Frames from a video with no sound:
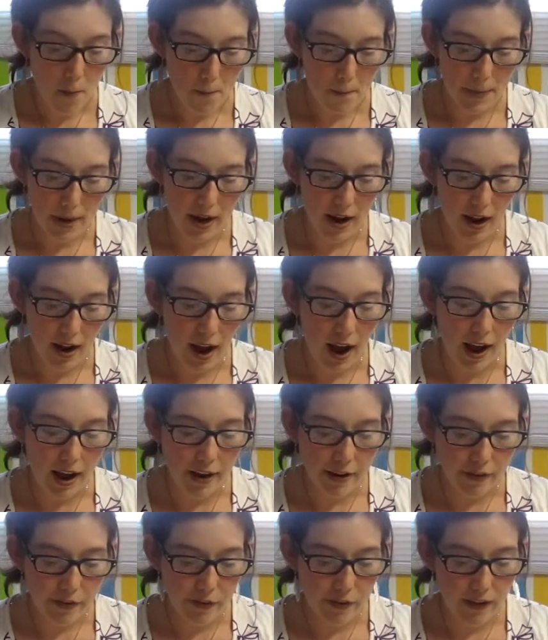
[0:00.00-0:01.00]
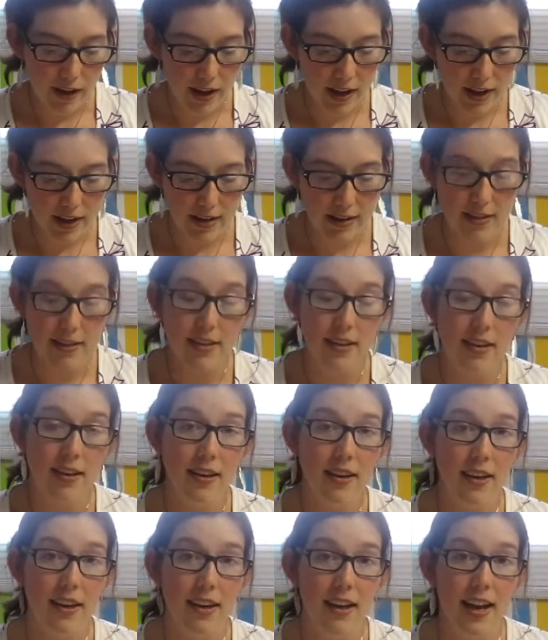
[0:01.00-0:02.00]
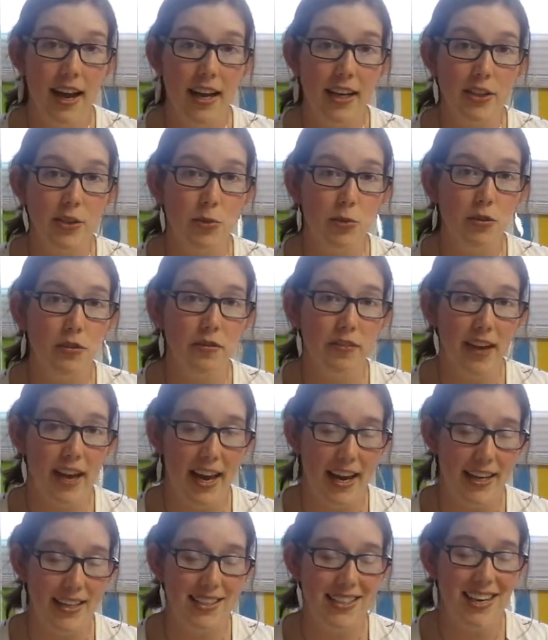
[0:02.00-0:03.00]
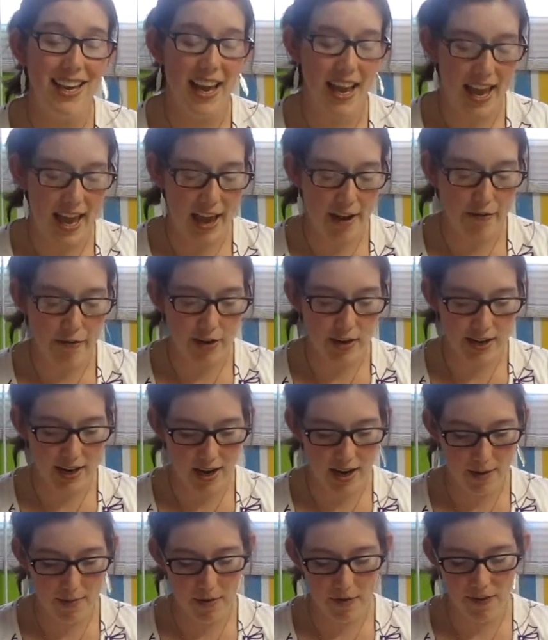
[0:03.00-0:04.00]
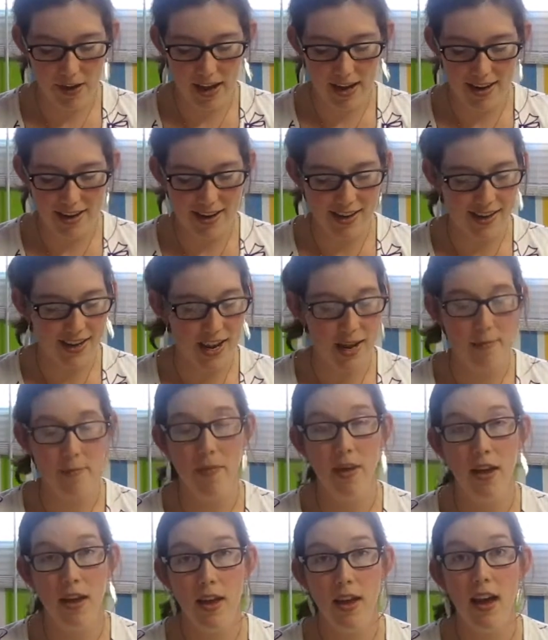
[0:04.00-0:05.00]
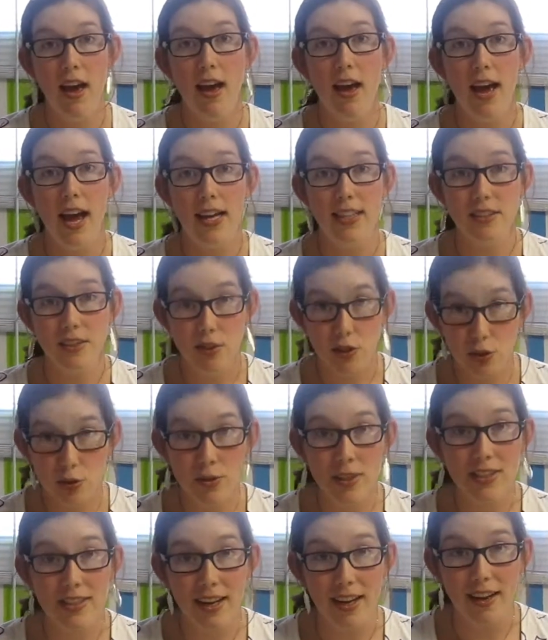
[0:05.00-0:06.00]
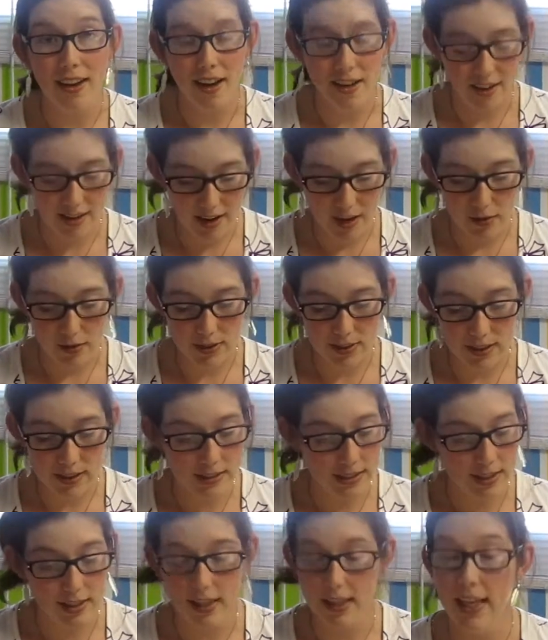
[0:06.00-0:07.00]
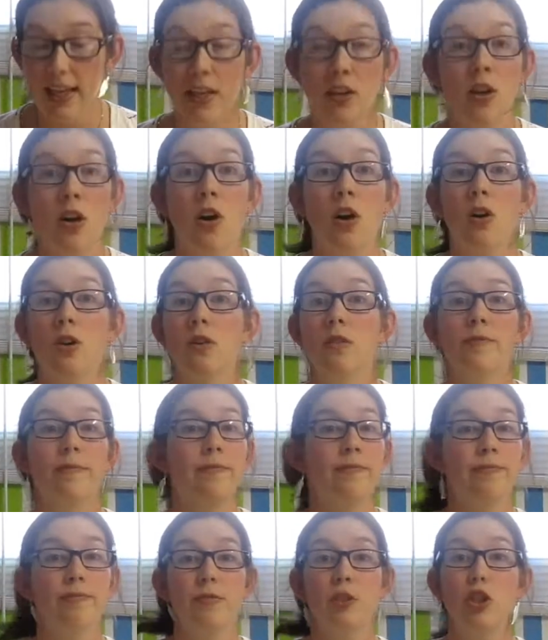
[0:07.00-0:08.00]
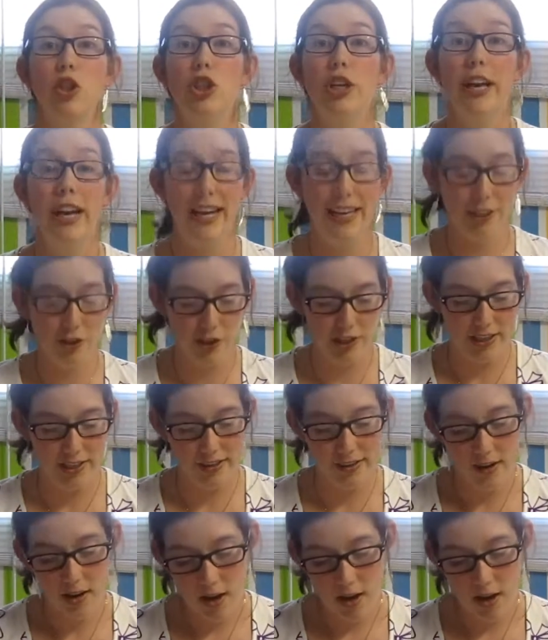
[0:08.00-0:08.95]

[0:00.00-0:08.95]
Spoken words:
But I find, in actual fact, every time I've had a nickname, as soon as I got it, I was instantly like, no, change it.